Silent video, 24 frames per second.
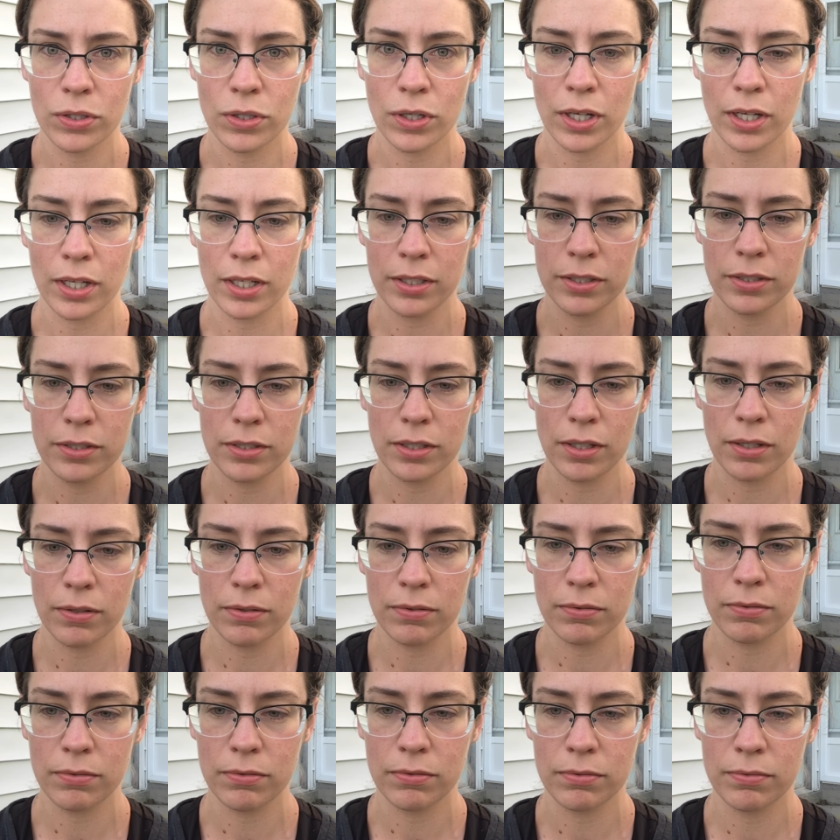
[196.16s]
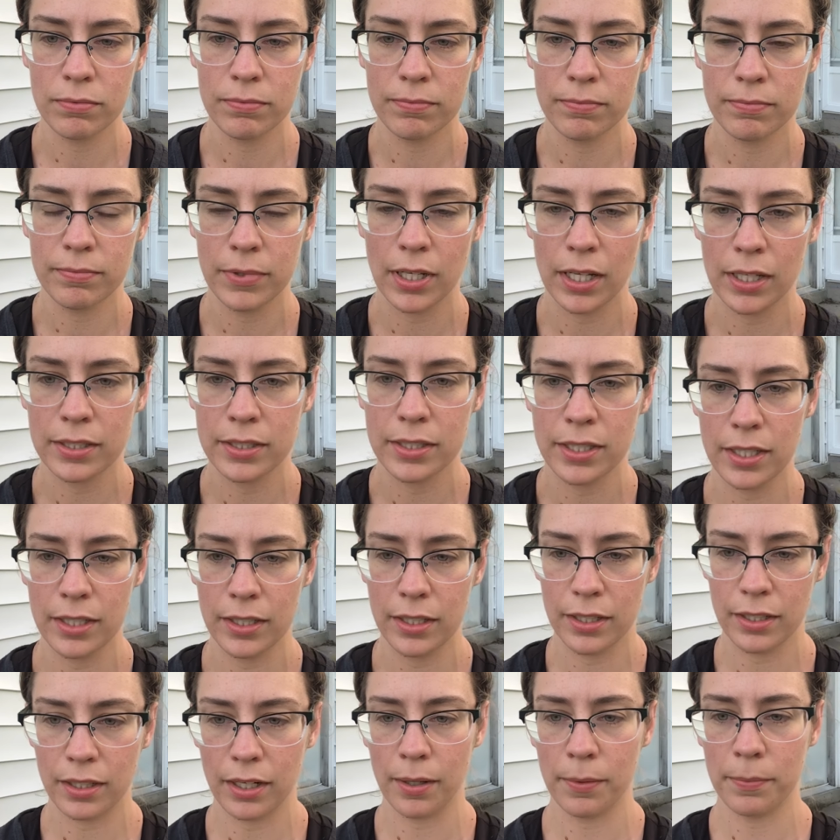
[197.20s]
I don't. Not seeing
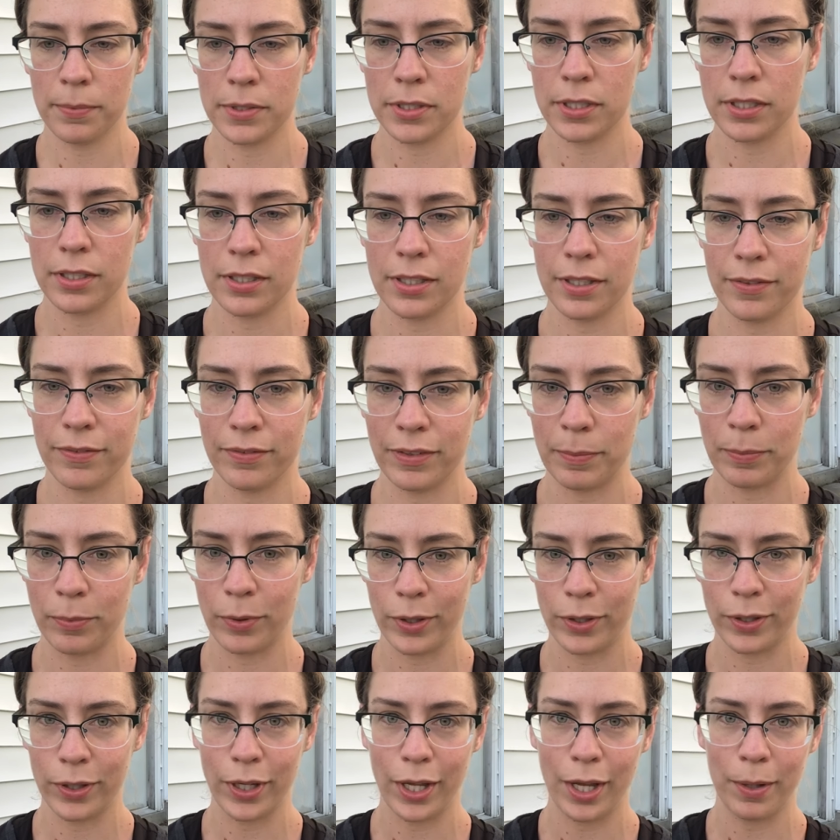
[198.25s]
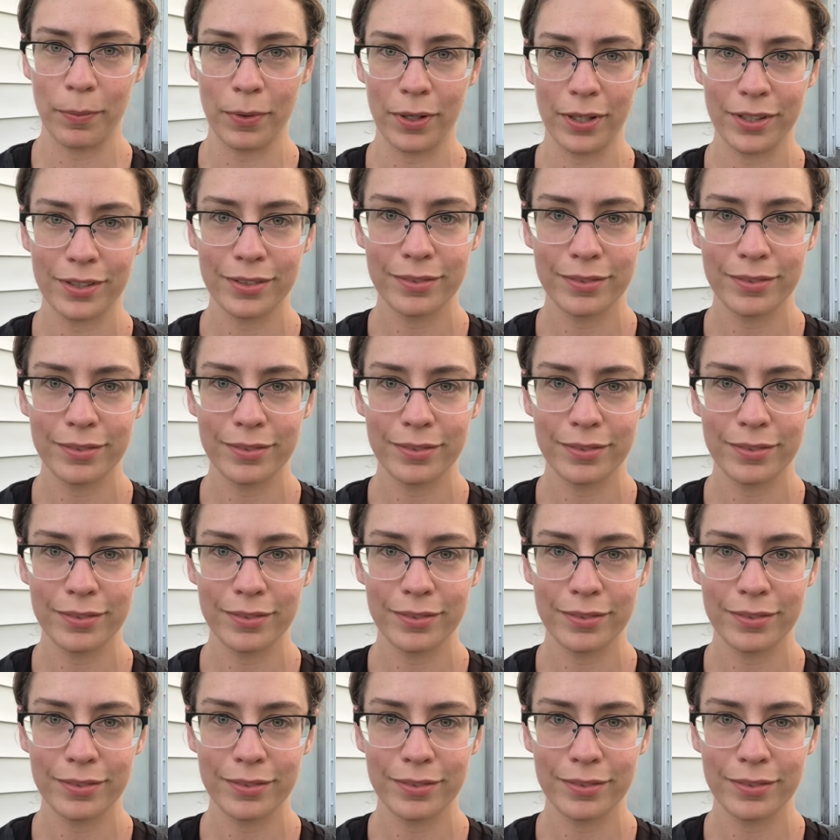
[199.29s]
an option to flip around the camera.